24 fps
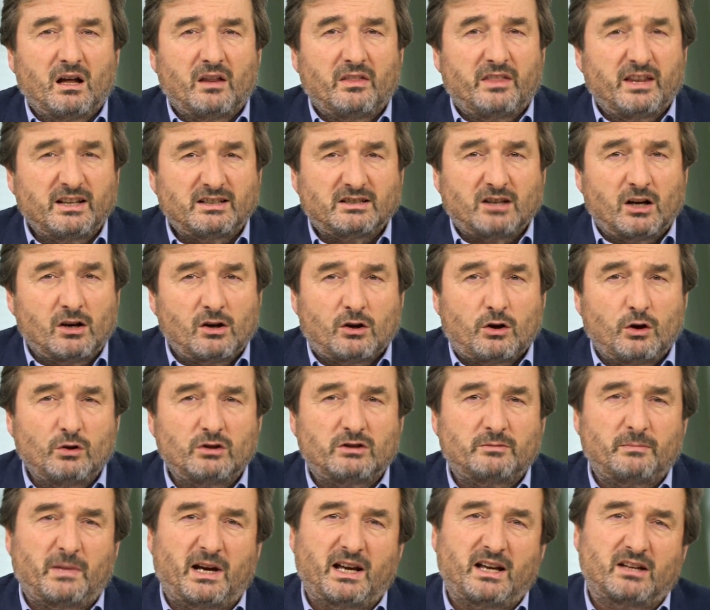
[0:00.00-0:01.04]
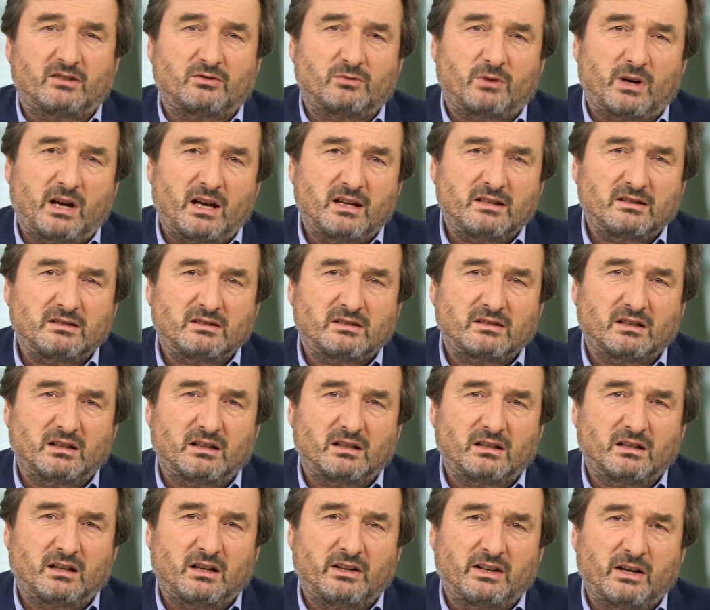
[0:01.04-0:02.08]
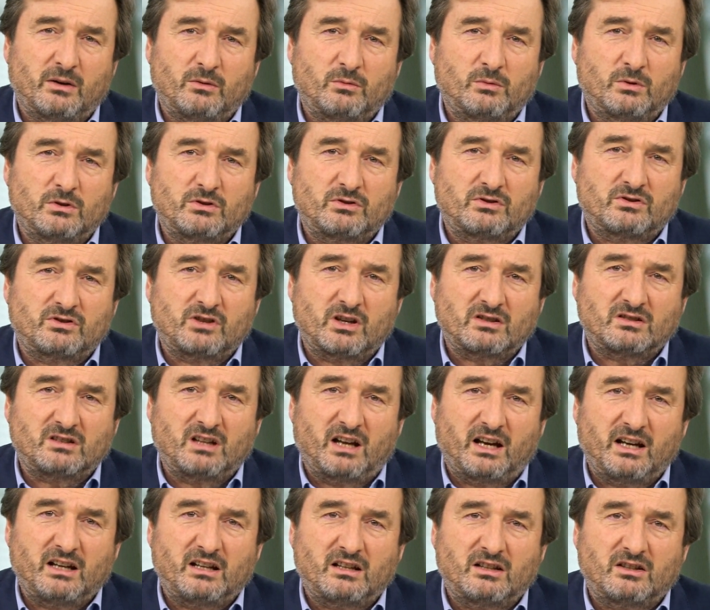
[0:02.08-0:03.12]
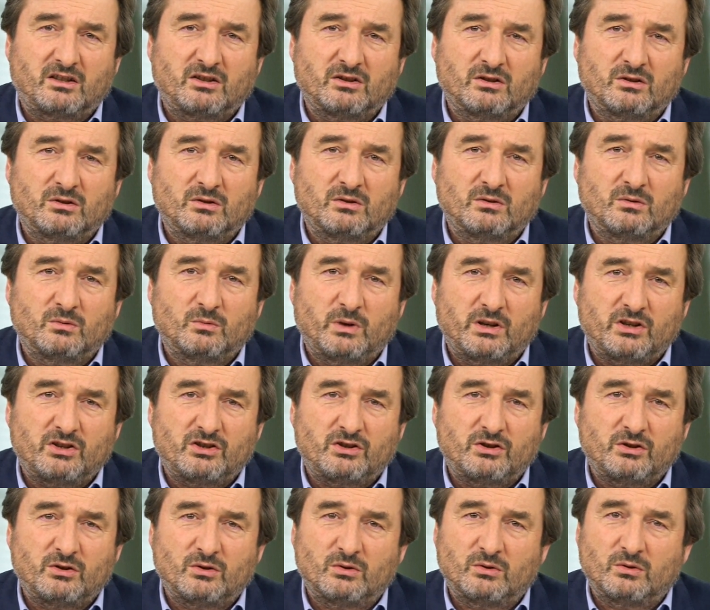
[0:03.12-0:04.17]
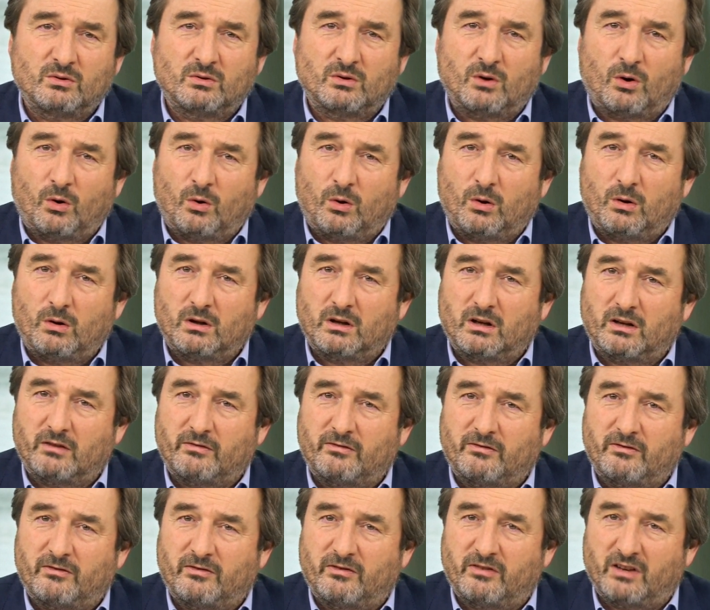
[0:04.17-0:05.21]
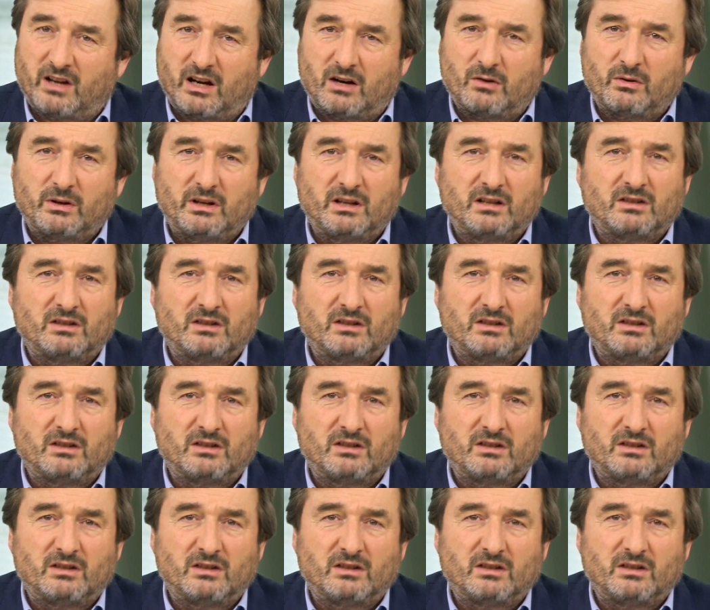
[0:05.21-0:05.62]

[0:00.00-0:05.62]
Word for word: This concludes my address, and I would just like to wish you all a very